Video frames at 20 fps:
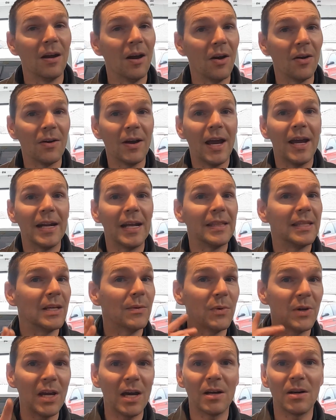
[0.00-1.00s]
All right, I
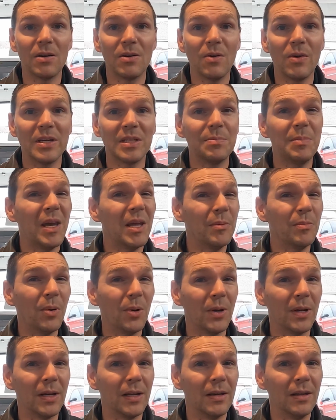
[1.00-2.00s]
think we got our noise
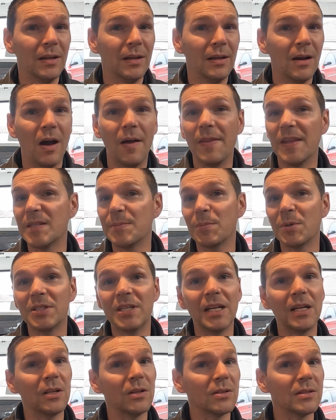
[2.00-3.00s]
pinpointed. On this
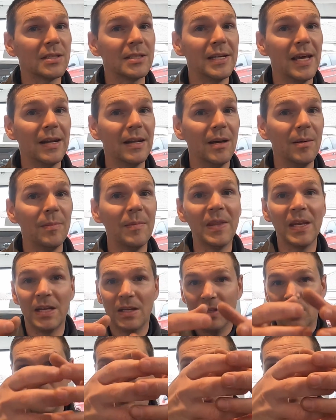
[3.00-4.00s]
particular setup,
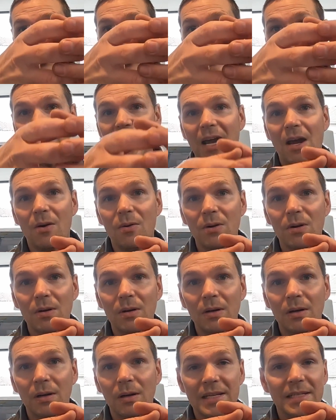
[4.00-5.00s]
the strut
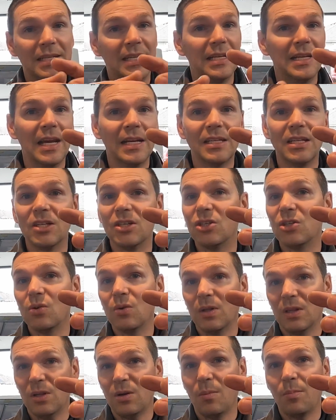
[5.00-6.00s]
tower is connected
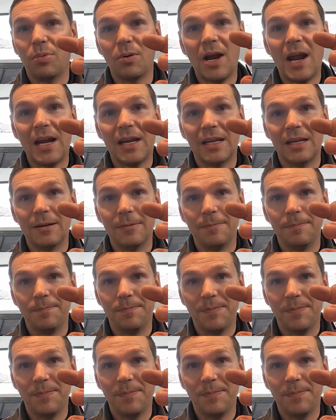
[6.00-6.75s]
to a little bracket.